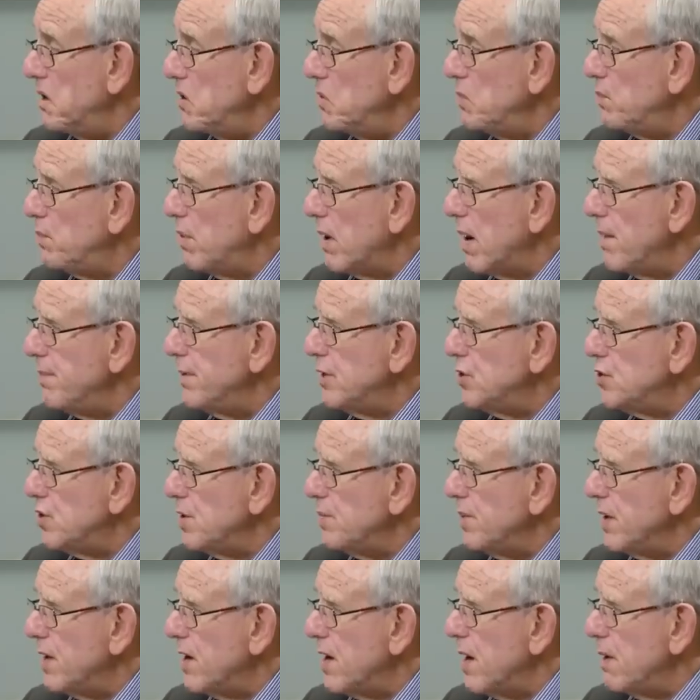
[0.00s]
No, but I
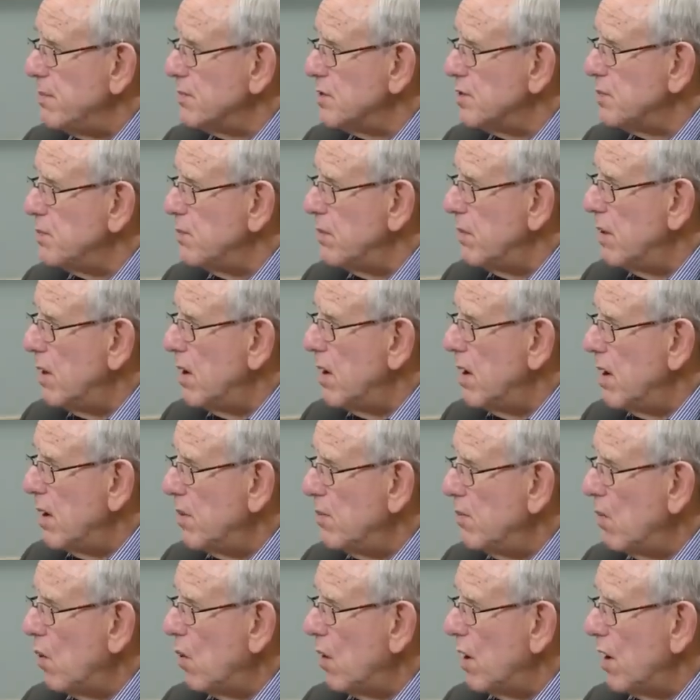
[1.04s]
mean, she becomes
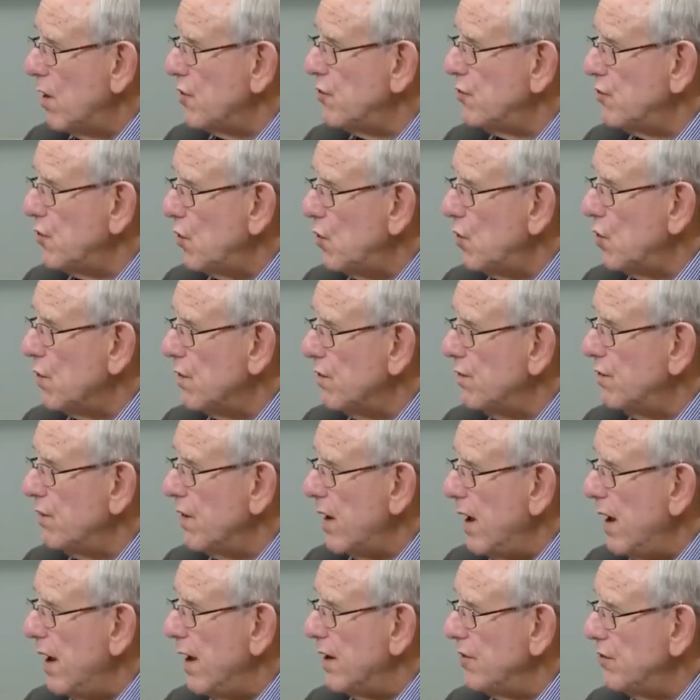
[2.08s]
more
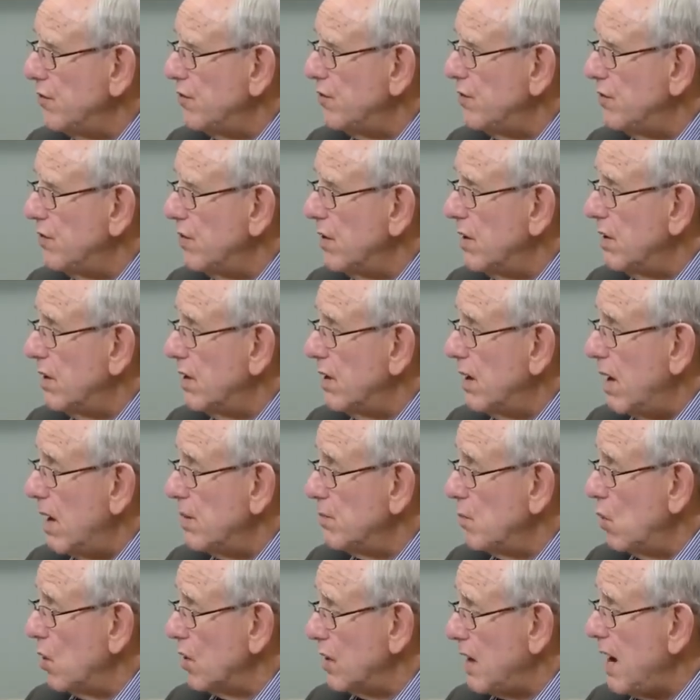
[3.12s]
assertive as
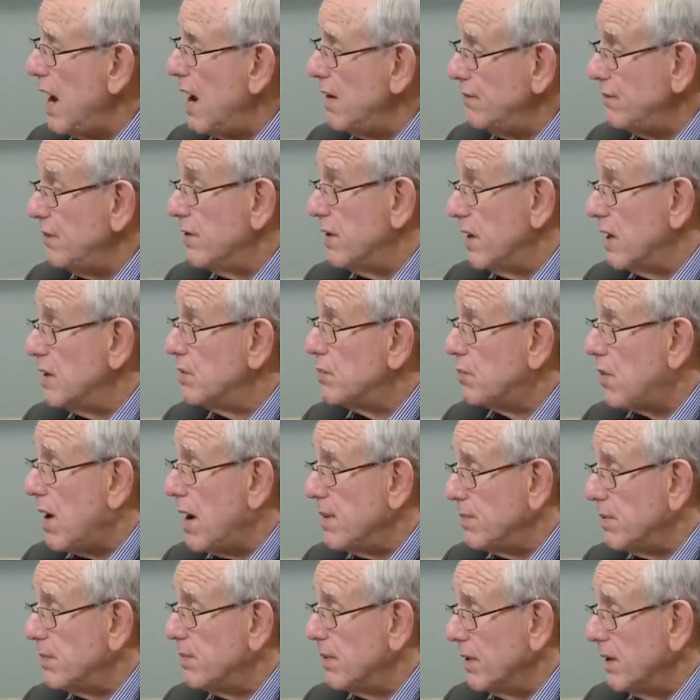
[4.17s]
and more confident
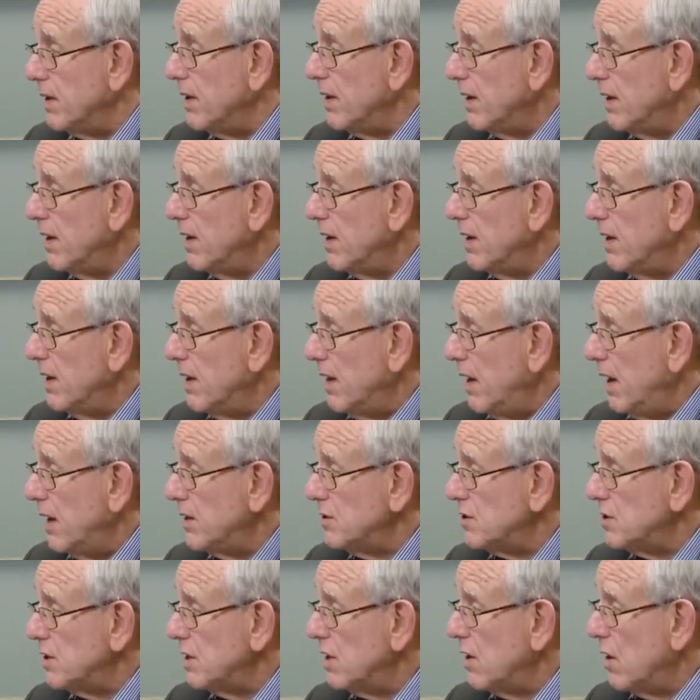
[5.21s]
probably
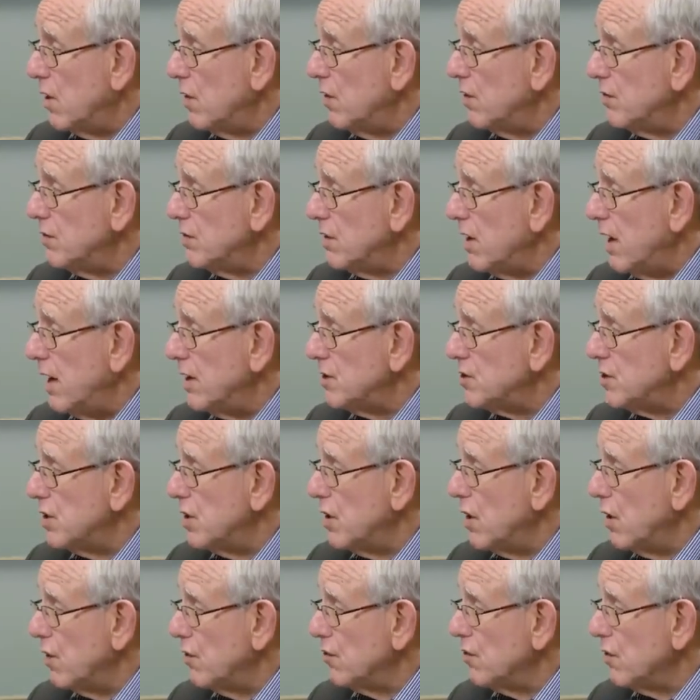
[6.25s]
as she goes,
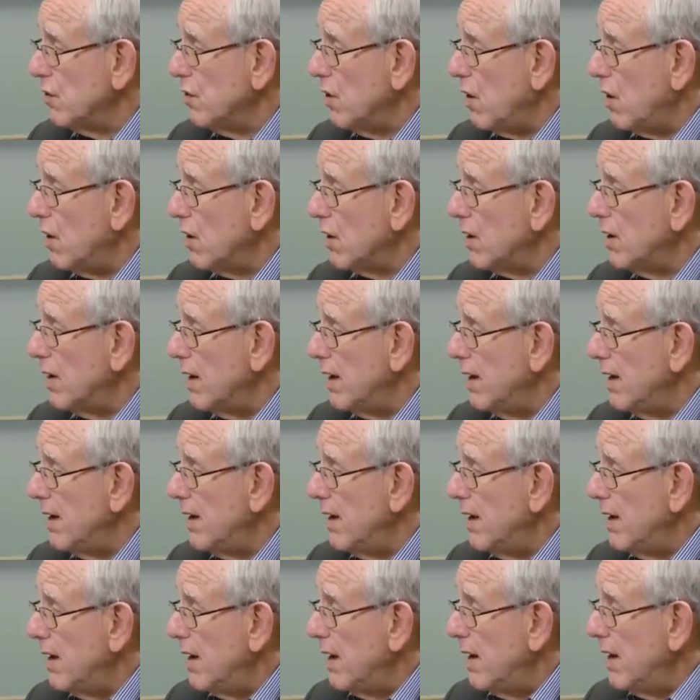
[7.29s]
as she goes along.
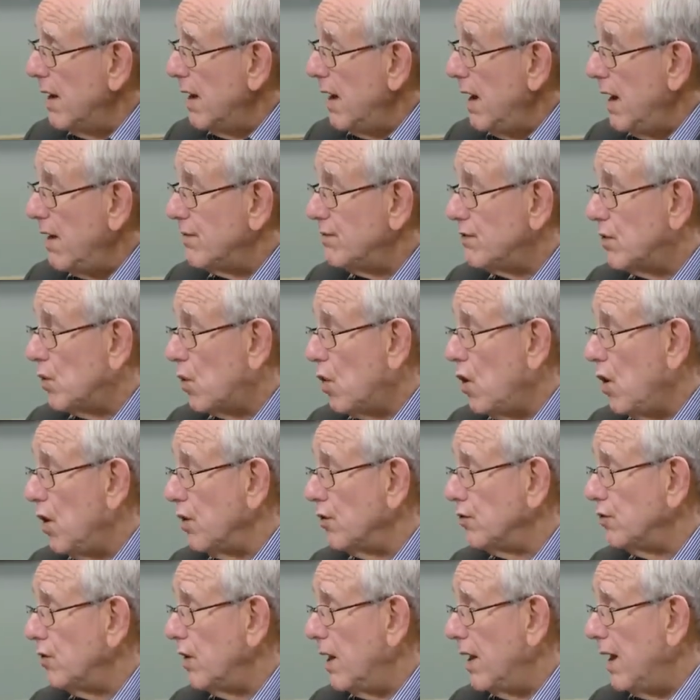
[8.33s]
After
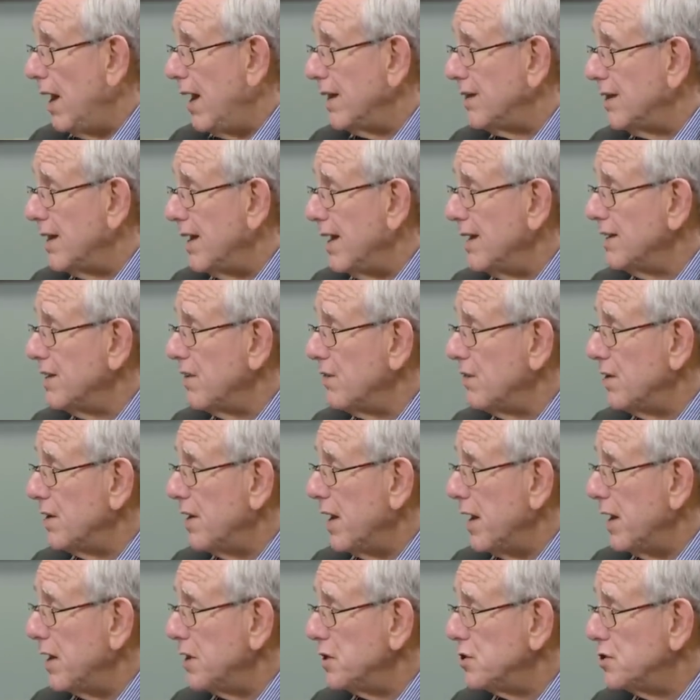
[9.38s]
all, at the end
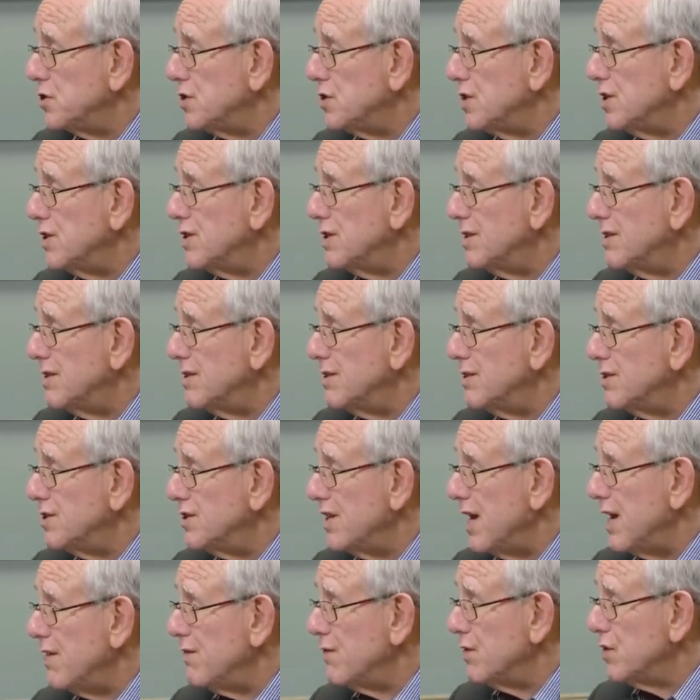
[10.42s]
of the day, she
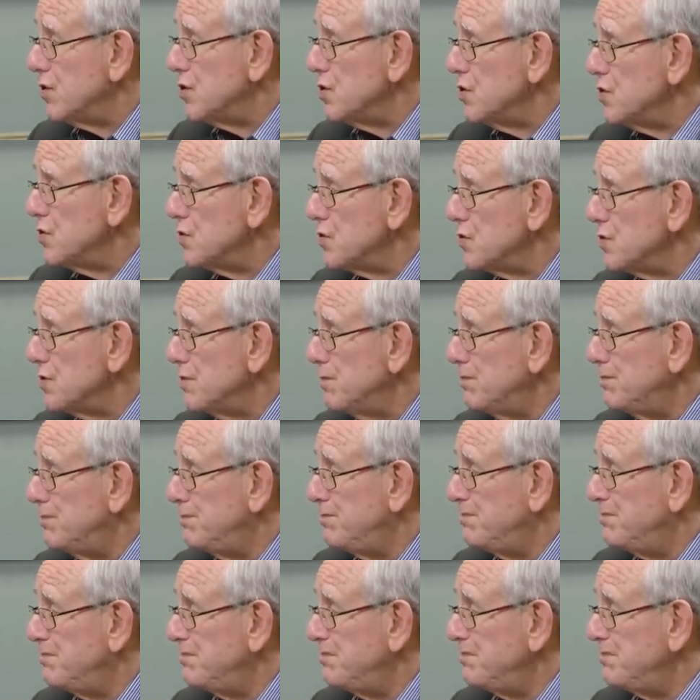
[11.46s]
saved the Jews.